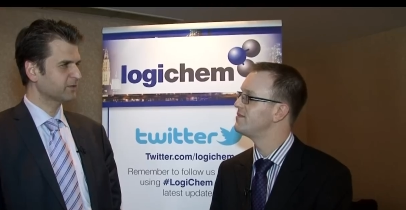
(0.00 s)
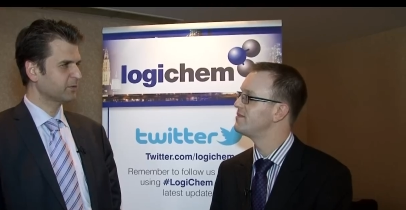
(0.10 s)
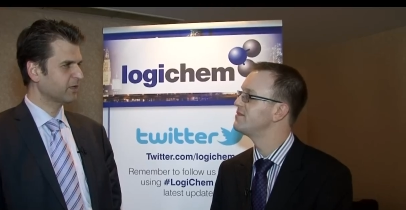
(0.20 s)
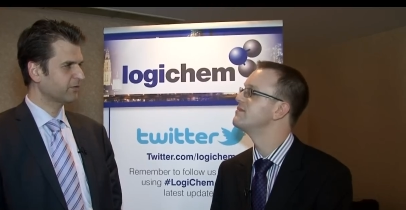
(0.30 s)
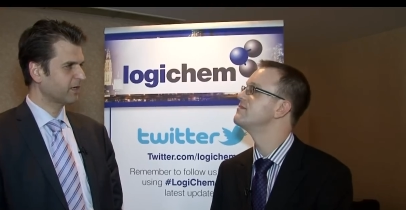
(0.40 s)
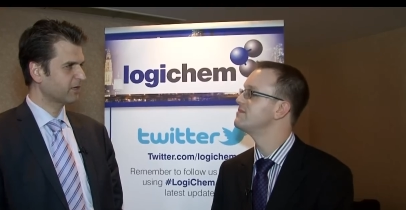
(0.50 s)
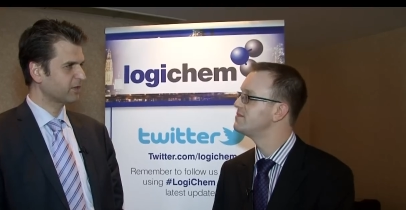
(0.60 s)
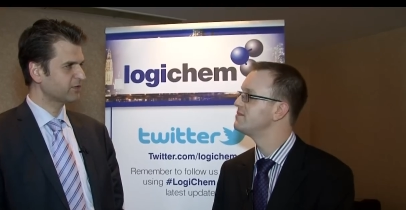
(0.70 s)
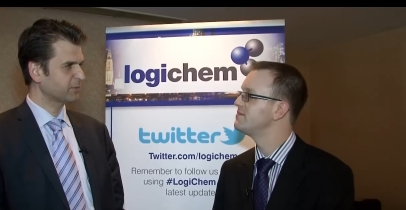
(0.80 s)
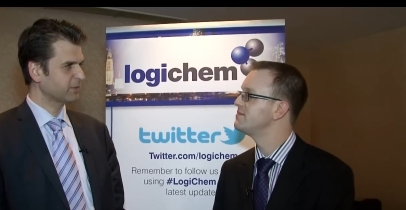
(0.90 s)
Speaker 1: who's one of our
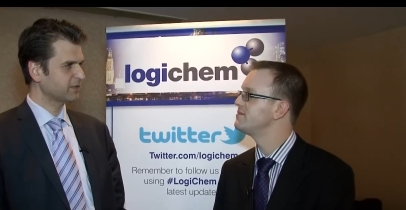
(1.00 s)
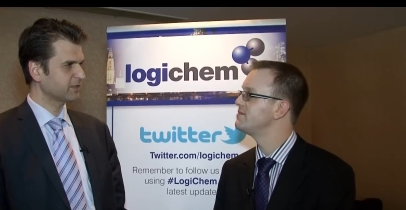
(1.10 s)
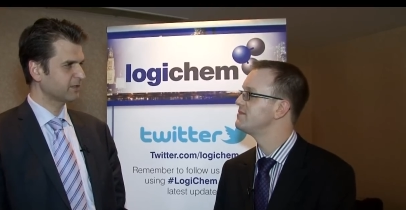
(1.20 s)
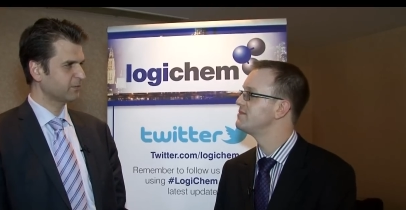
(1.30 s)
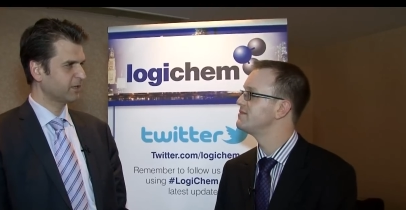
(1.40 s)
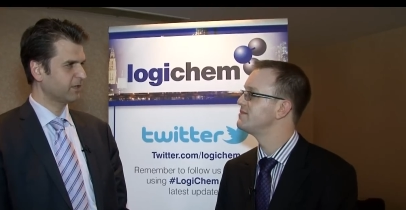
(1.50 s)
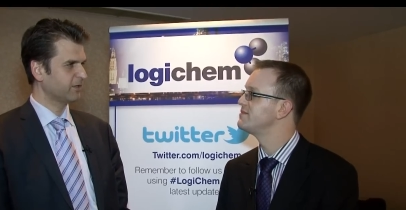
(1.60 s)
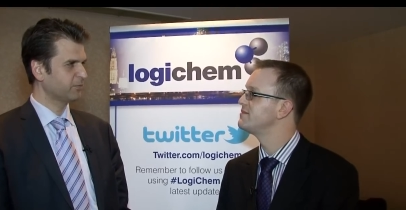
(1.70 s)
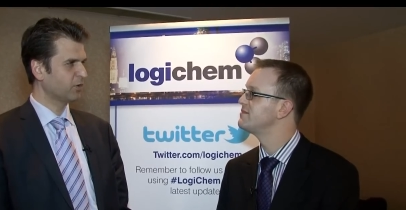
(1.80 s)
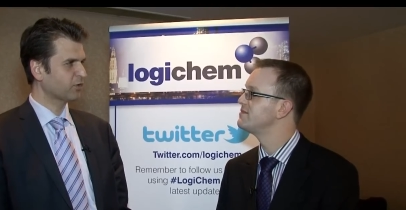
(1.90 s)
customers. We're a
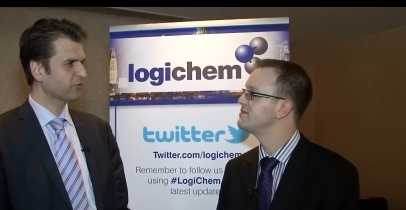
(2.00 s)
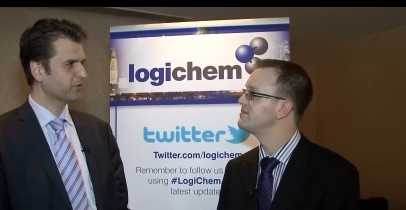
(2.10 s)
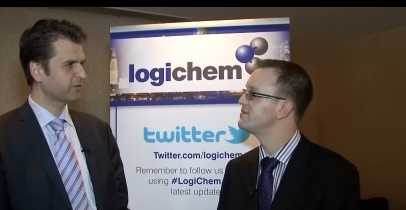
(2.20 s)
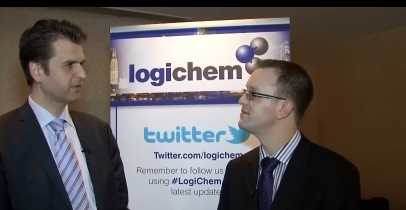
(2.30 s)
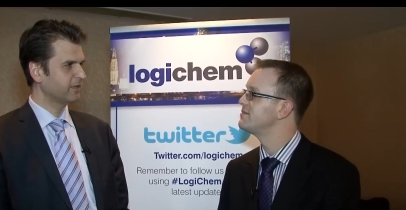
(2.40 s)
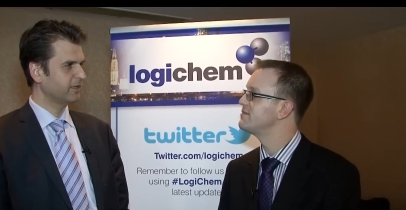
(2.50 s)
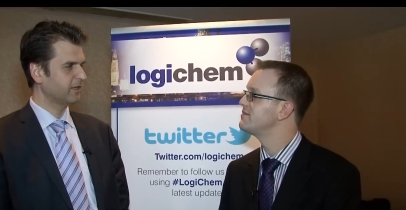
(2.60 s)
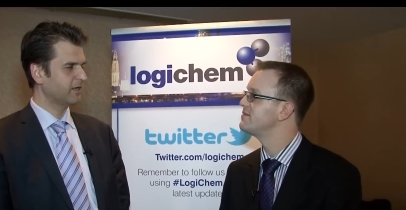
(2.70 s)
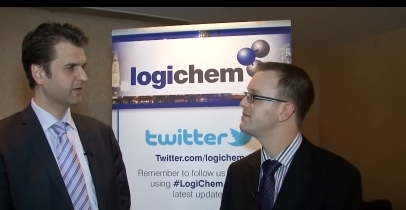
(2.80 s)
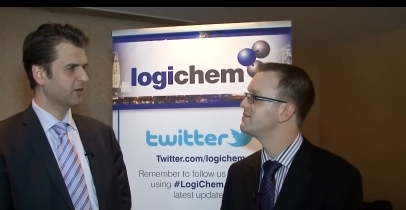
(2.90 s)
small consulting
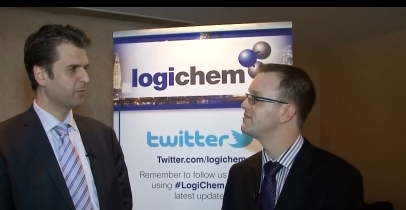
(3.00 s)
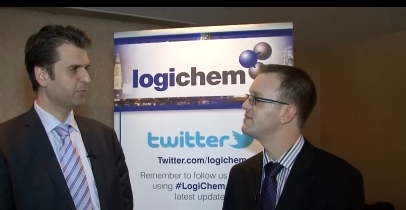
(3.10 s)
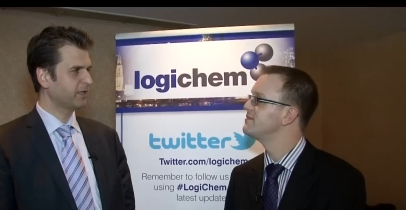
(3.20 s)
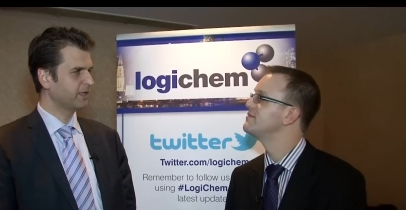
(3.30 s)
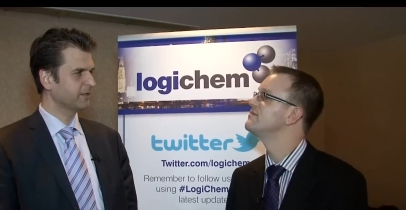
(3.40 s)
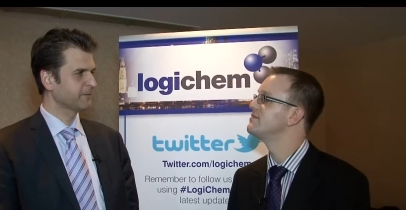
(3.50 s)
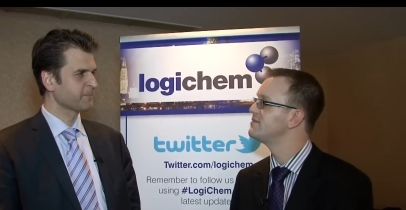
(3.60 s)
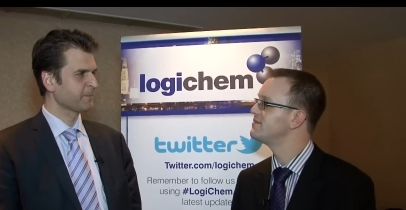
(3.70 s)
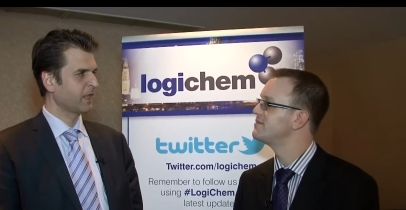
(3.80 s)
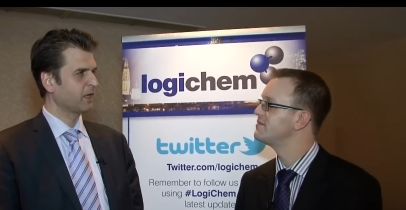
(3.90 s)
company
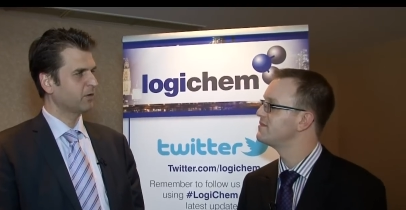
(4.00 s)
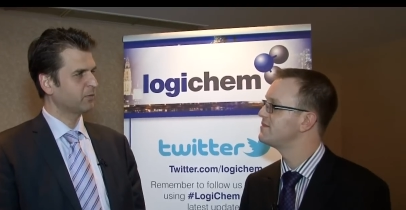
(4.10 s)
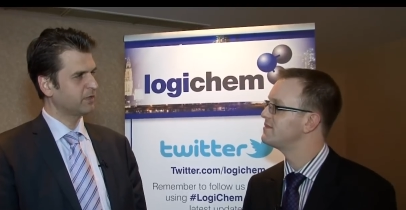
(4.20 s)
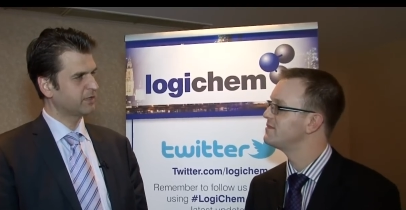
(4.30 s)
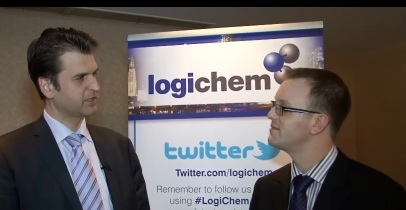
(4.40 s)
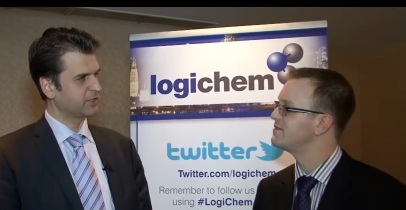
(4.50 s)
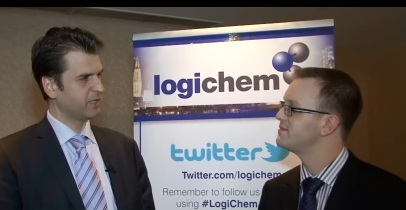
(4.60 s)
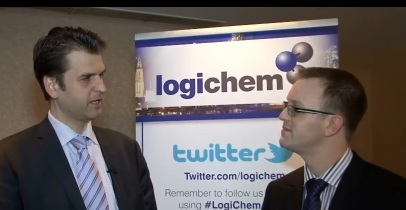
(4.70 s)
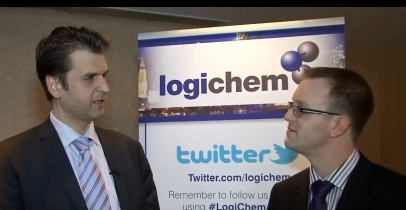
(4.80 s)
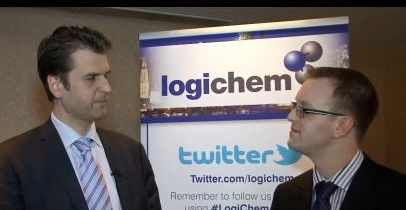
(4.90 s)
which
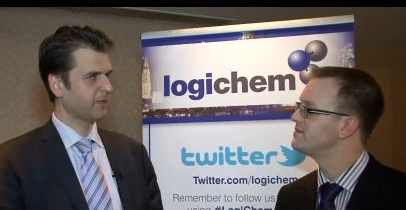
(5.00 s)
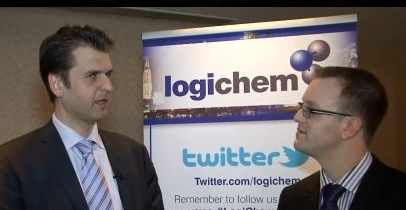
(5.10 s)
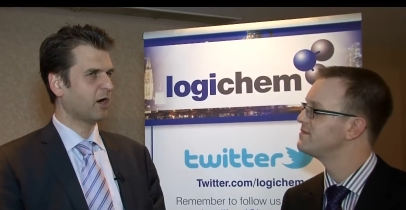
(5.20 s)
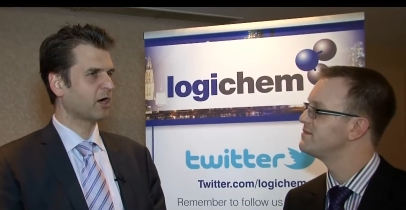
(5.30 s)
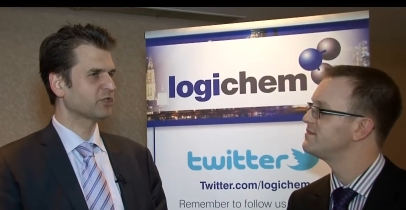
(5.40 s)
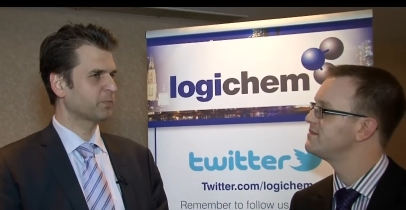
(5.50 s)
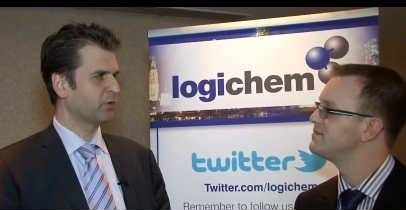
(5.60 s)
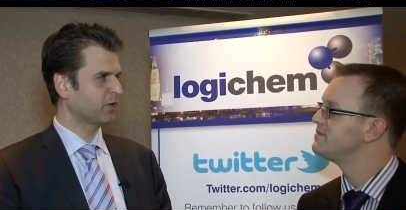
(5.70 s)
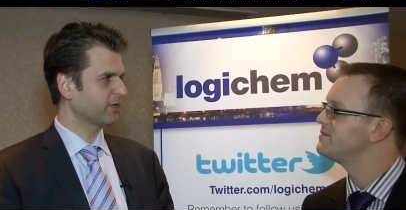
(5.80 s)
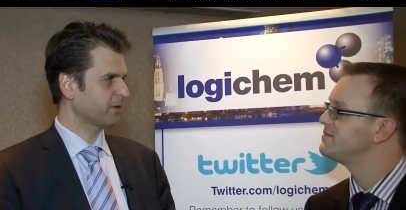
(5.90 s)
are
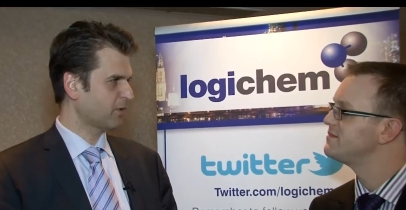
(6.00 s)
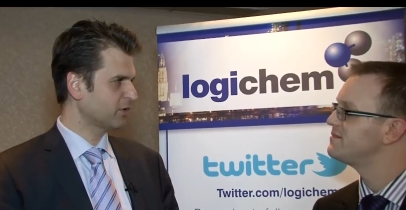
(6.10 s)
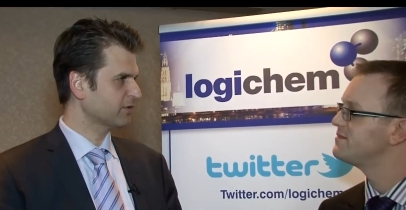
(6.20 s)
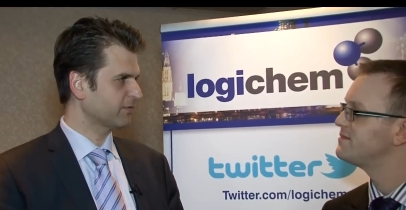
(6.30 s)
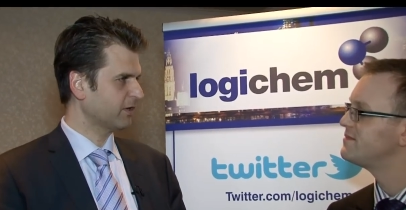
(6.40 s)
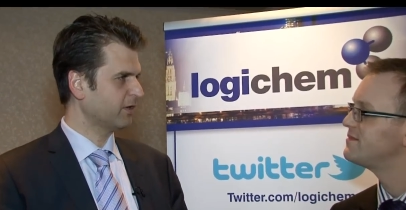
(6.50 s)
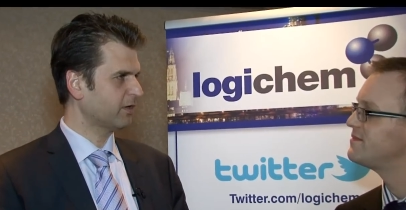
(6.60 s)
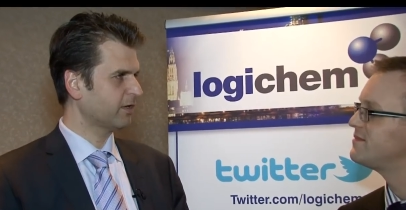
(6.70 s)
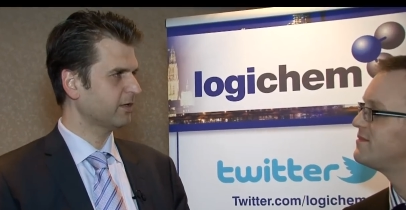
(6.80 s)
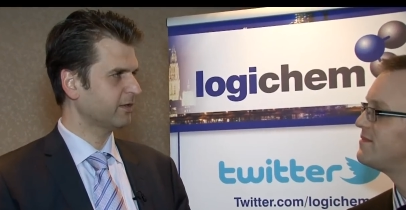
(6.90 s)
supporting most of the